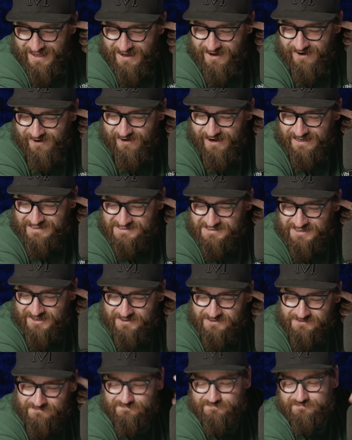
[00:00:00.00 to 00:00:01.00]
All right,
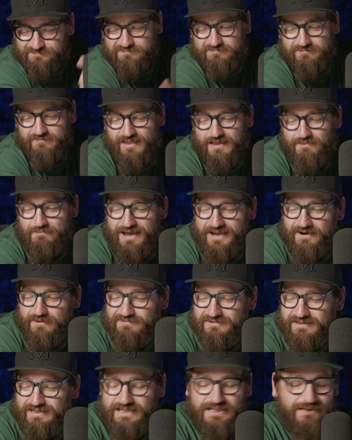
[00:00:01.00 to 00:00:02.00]
so man, I'm
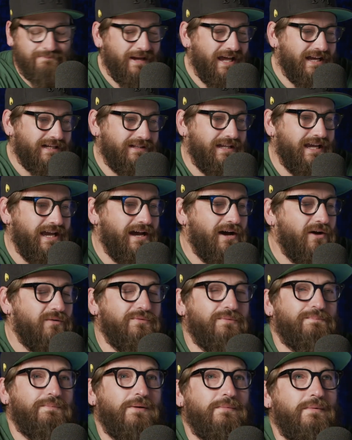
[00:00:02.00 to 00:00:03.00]
thinking back now,
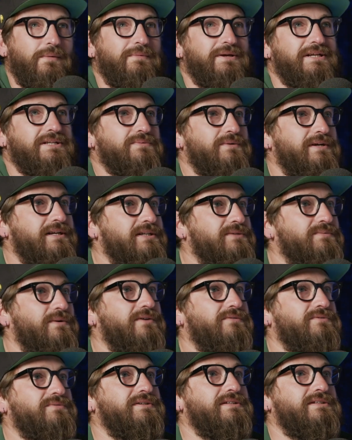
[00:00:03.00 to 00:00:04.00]
probably
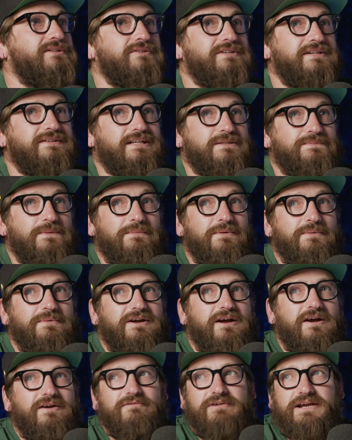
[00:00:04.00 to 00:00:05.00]
2012, 2013. That's probably where
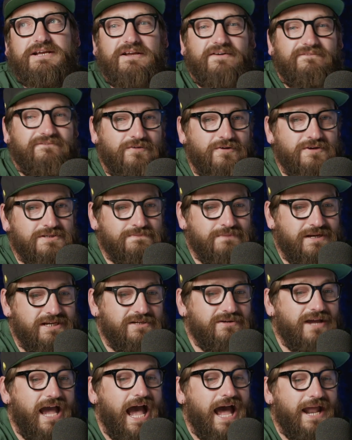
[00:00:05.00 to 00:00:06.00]
I reckon I first met
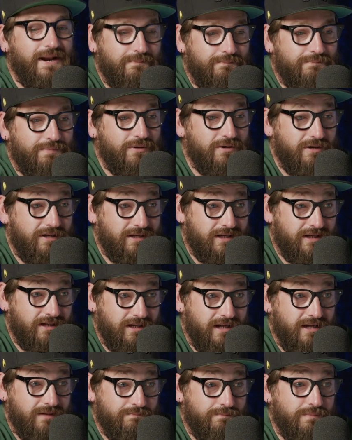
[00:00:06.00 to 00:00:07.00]
you at a burger
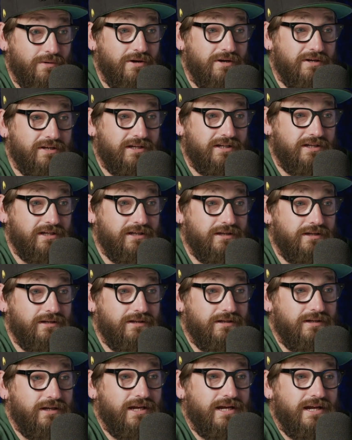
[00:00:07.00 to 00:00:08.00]
burger
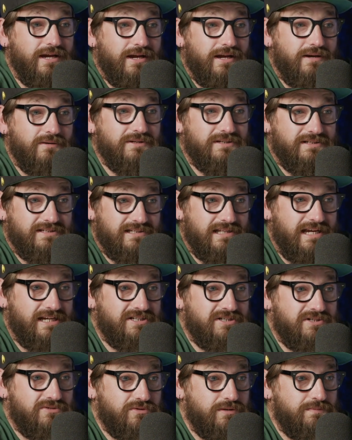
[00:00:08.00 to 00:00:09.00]
gig uh,
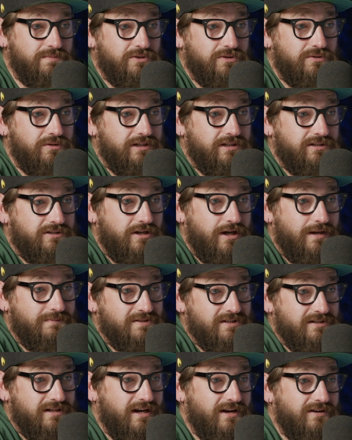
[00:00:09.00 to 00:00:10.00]
slash strip joint type
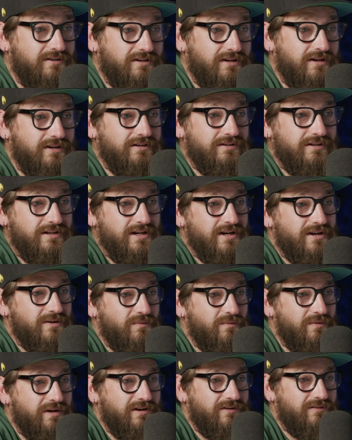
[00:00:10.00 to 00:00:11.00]
scenario
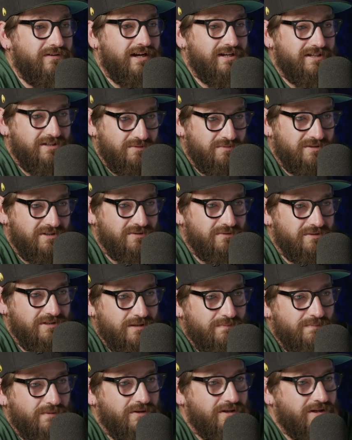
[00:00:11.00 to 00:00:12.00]
where uh, you were doing
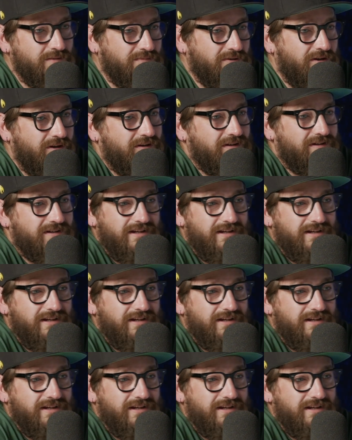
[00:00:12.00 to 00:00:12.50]
your burger blog.